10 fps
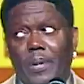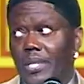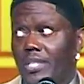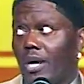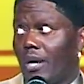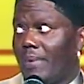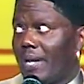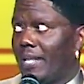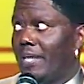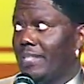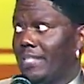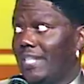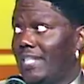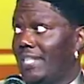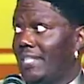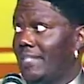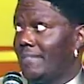here to talk about it here tonight.